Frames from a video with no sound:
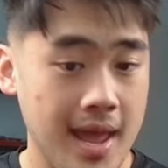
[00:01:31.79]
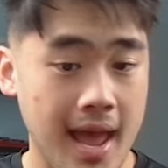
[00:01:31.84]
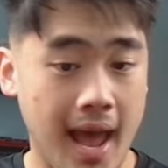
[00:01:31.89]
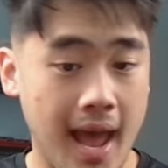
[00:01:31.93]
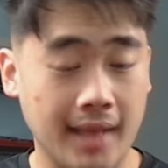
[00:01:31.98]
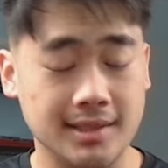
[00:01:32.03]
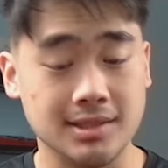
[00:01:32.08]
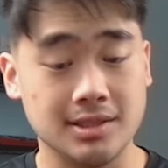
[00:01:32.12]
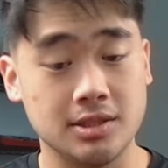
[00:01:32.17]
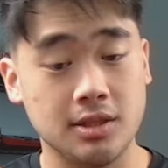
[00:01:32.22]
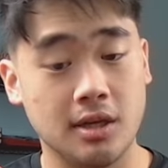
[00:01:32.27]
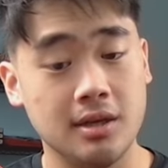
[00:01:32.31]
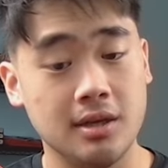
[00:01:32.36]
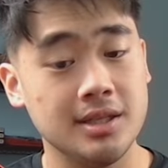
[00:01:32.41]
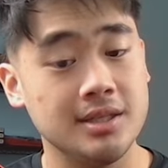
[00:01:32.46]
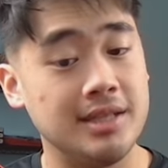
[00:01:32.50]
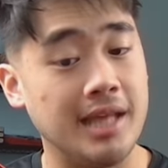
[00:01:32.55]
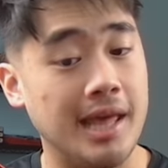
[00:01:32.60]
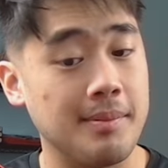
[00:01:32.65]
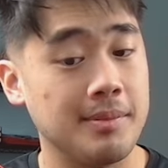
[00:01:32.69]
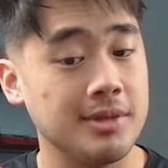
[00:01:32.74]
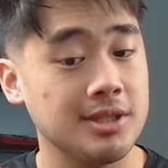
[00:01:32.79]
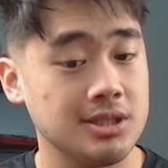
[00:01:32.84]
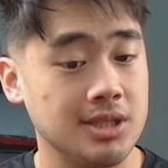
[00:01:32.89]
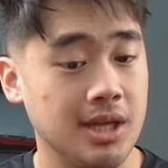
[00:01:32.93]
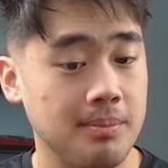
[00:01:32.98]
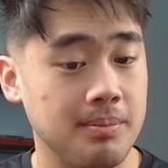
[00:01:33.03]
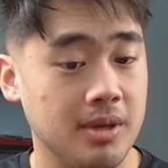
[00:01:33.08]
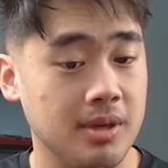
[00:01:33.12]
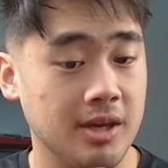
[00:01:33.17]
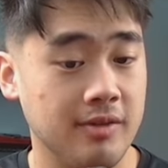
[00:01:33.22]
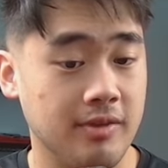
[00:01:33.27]
At the start of the damage
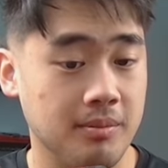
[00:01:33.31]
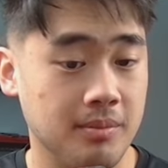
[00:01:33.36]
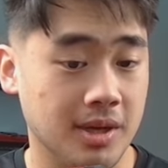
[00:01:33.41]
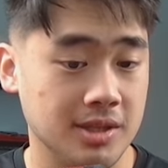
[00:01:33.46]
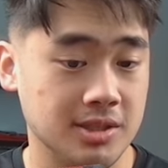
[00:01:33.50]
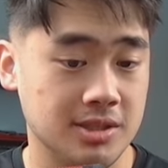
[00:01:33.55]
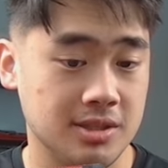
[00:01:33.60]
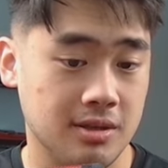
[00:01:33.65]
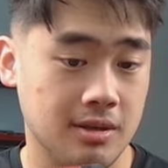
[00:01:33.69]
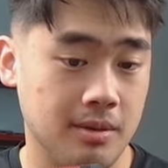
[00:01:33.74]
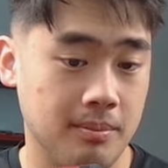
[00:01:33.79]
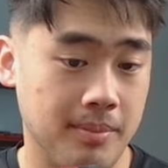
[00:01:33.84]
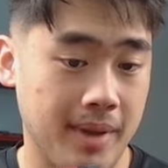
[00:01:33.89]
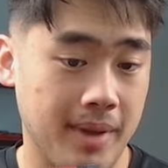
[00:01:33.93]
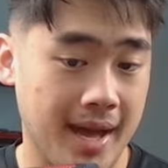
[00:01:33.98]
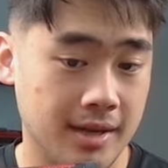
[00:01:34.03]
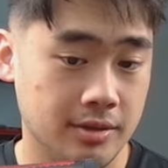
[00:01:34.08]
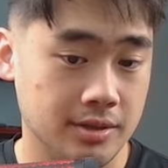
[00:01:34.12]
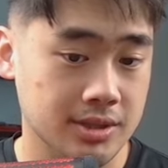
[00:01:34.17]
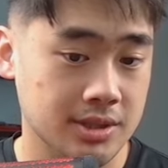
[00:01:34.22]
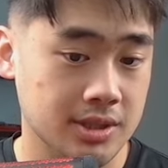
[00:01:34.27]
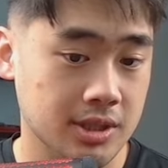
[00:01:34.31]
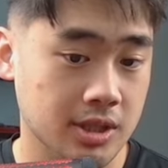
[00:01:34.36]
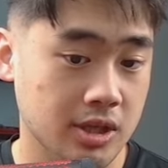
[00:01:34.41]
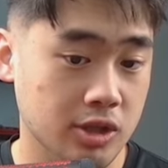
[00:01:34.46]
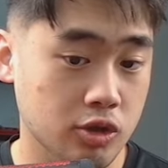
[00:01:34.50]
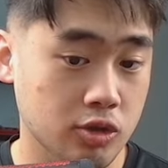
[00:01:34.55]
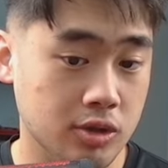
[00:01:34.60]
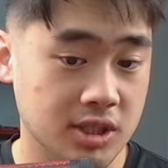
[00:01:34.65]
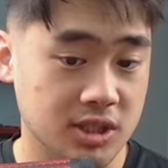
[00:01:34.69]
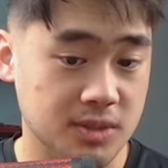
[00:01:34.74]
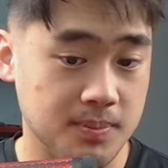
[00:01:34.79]
step, if a monster battles,
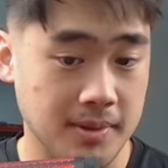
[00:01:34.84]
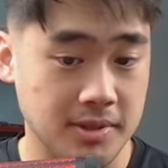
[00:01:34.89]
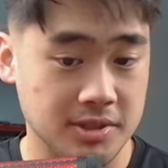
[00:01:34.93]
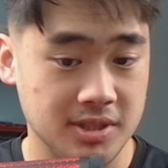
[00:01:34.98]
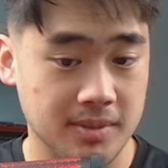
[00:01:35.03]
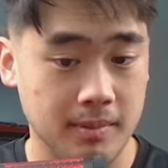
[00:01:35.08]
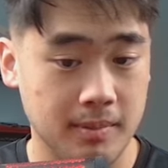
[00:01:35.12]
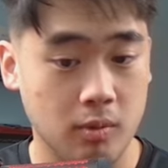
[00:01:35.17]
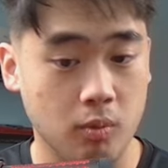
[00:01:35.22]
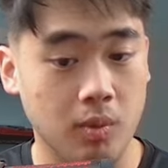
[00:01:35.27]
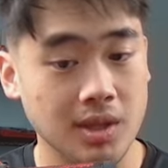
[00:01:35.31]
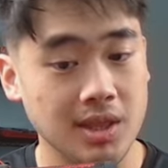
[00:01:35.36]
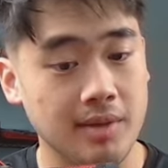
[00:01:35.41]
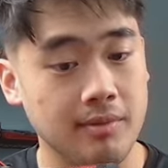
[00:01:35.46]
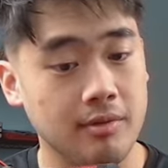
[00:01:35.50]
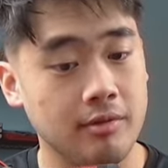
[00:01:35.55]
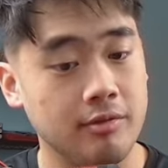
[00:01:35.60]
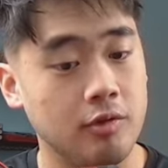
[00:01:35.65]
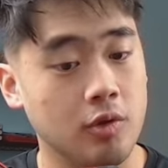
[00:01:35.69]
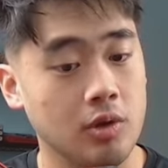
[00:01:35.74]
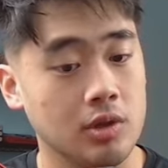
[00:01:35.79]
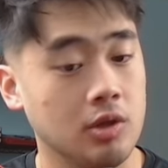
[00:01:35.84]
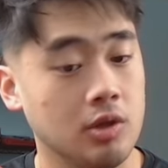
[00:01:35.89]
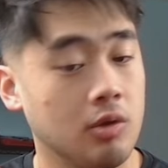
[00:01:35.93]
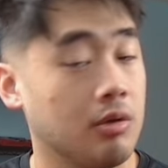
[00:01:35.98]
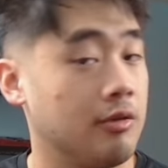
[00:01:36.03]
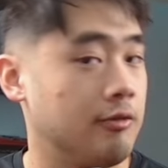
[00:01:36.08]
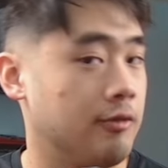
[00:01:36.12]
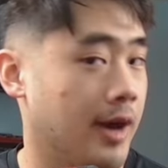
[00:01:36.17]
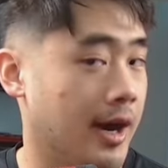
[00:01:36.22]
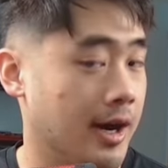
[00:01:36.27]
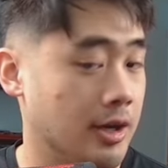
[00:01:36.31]
you can special summon one level 4 lower
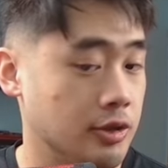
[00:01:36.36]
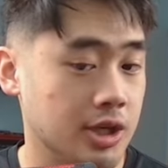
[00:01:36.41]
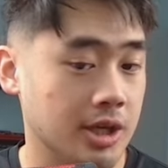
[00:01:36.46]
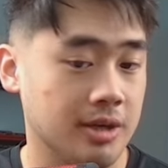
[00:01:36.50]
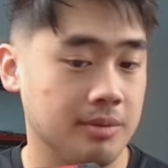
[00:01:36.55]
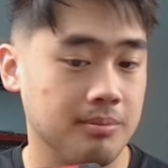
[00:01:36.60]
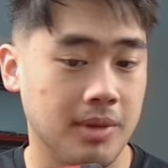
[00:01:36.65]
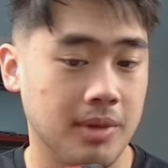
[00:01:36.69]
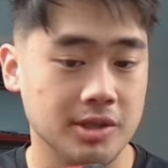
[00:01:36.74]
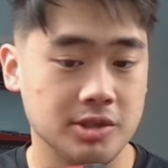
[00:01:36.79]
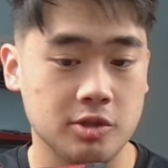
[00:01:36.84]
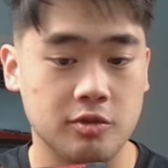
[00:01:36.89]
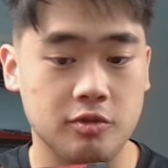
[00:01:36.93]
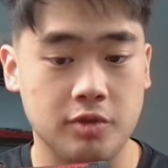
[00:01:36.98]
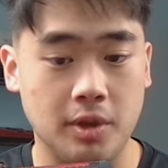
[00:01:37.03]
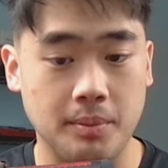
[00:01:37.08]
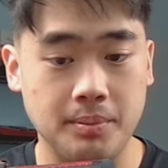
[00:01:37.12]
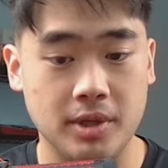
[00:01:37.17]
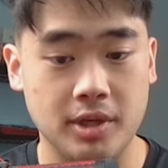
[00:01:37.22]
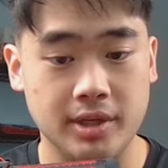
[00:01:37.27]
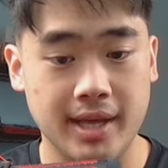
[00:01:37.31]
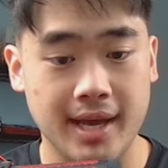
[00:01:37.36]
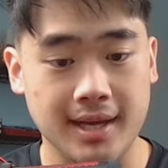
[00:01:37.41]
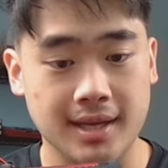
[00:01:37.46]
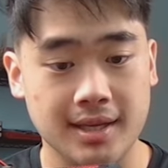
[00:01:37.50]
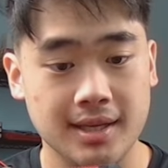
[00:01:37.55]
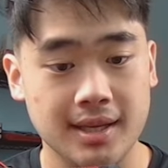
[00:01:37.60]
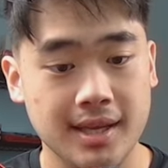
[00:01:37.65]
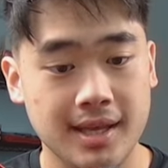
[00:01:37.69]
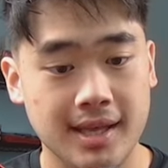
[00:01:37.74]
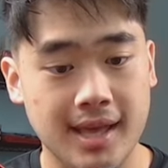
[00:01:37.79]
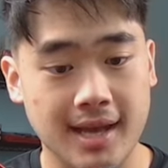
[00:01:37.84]
fire dragon monster from your deck,
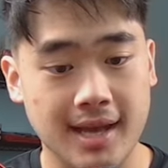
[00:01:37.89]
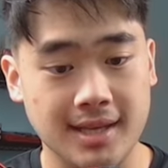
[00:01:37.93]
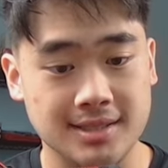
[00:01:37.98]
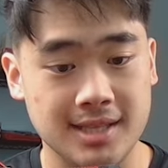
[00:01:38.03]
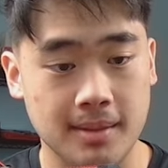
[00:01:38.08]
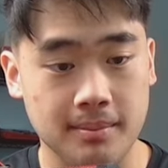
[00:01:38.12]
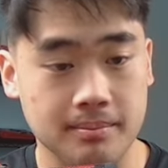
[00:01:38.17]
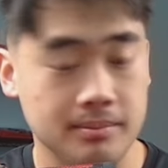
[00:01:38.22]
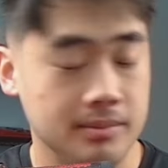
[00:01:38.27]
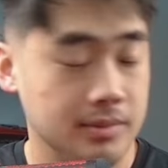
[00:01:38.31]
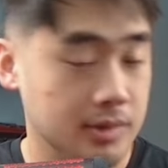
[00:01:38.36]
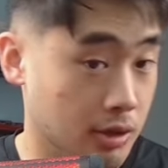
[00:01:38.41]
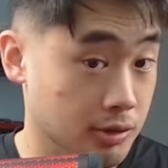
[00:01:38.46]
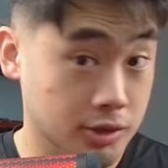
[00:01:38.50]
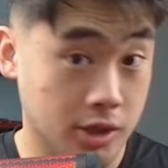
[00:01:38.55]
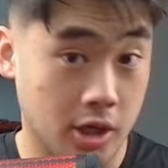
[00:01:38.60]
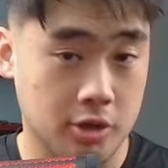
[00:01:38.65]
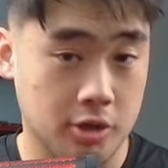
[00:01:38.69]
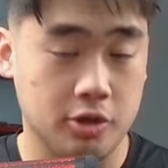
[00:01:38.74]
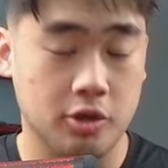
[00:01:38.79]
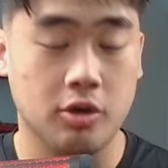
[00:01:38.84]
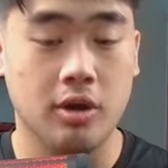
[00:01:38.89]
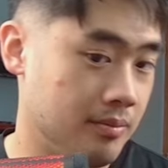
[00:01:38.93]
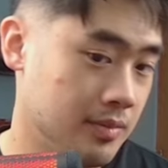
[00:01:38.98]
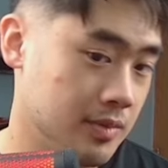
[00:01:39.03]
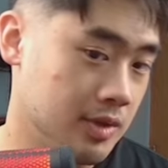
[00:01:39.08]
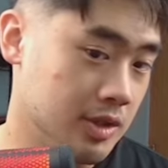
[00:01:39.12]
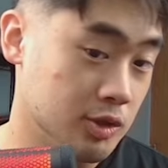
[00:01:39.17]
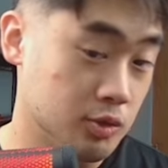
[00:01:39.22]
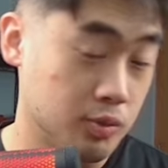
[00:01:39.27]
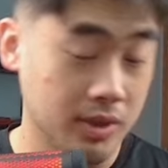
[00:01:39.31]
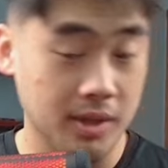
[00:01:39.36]
except, you know, Zongdora.
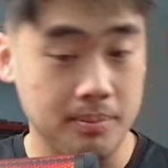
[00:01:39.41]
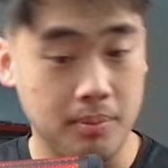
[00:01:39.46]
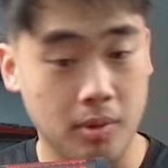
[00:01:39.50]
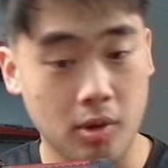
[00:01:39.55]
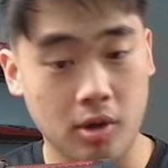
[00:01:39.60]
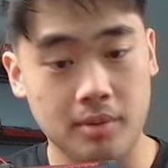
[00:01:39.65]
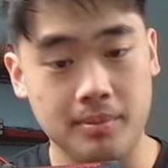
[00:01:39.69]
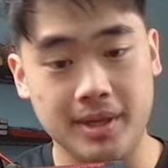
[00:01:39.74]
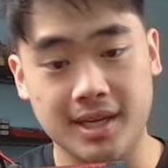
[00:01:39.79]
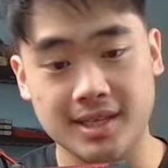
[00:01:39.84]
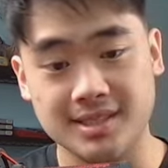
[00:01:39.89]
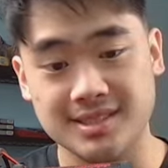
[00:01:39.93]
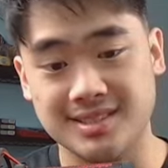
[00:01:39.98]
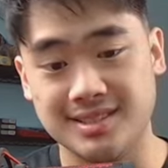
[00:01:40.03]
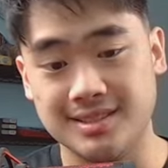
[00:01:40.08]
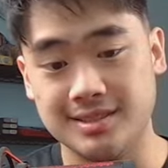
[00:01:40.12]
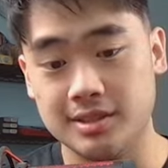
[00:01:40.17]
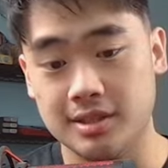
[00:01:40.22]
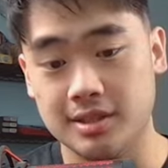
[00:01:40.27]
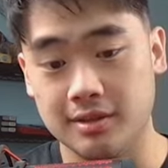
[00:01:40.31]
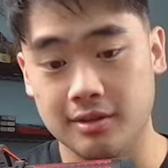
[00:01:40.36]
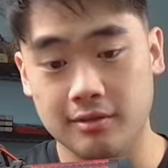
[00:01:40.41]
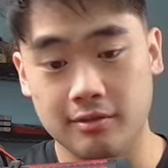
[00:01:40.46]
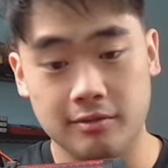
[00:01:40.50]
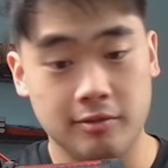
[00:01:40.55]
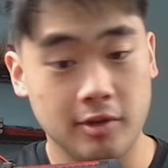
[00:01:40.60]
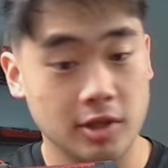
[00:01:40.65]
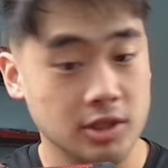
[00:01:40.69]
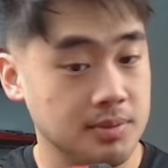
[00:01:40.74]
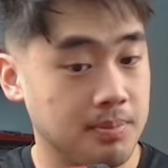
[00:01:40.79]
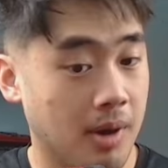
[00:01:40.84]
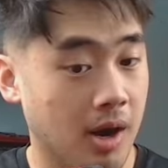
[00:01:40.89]
This is really important because, you know,
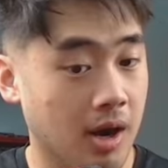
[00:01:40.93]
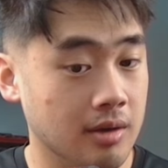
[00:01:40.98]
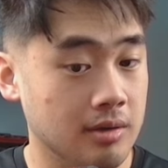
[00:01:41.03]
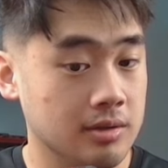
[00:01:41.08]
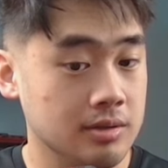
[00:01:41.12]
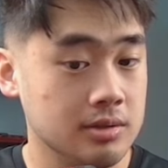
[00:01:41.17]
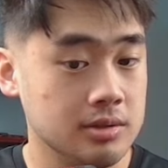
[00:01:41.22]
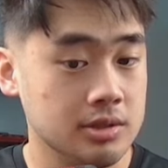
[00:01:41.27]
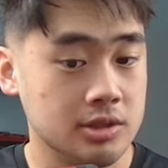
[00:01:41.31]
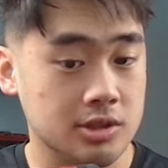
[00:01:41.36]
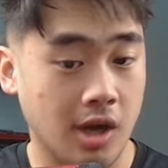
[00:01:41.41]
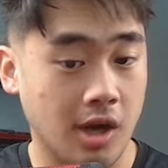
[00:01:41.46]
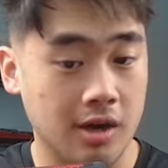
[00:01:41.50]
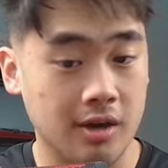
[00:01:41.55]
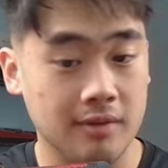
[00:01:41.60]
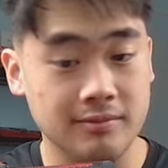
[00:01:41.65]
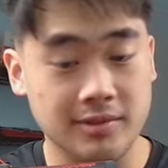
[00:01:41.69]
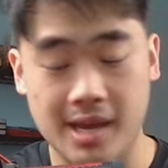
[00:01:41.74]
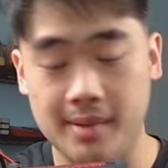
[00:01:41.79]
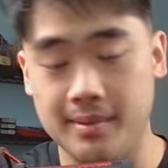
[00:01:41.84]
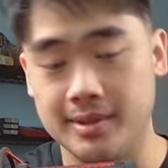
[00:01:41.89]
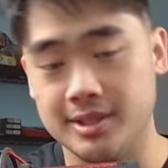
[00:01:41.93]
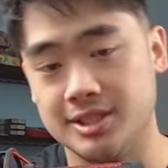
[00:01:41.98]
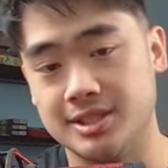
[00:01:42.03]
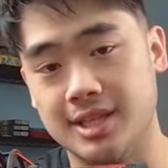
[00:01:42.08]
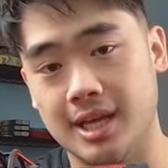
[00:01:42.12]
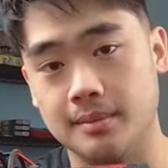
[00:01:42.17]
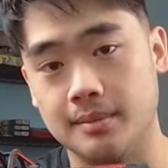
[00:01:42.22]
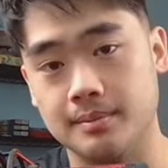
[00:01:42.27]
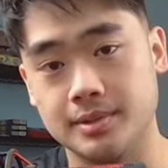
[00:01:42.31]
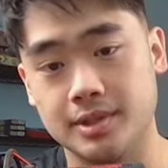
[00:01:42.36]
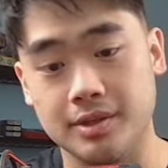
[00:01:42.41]
first part, start of damage
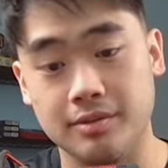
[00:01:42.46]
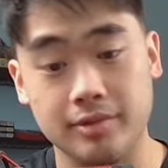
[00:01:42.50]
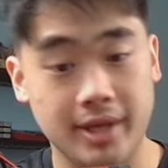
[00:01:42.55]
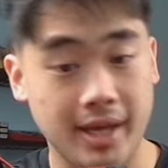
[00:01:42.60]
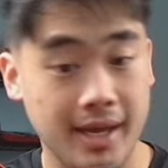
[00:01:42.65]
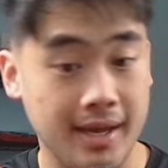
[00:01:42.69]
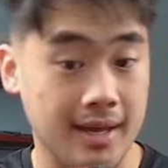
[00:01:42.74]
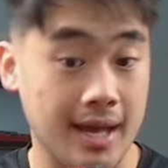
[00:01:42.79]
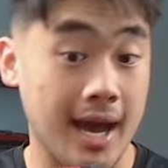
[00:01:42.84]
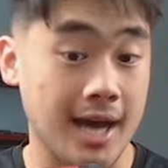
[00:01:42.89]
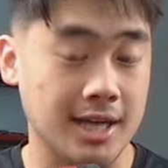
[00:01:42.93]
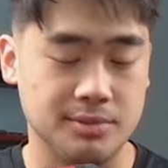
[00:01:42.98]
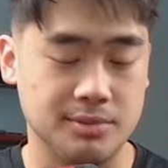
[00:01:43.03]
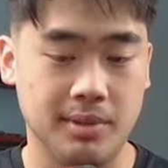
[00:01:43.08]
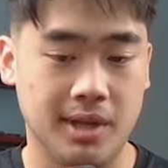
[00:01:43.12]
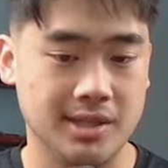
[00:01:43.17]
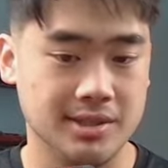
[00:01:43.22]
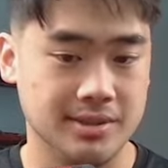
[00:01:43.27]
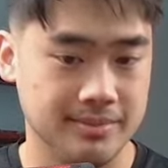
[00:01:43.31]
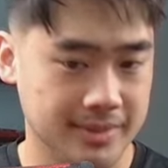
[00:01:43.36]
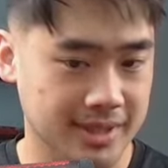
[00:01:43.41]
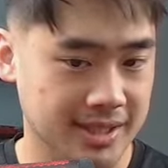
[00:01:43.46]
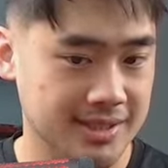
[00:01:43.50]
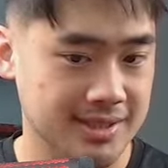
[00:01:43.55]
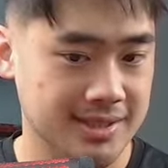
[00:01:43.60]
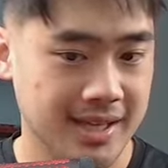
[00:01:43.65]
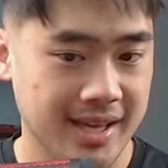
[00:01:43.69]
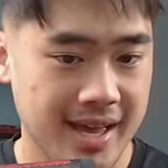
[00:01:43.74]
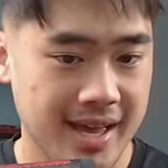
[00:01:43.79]
step, so you can't Ash Blossom this.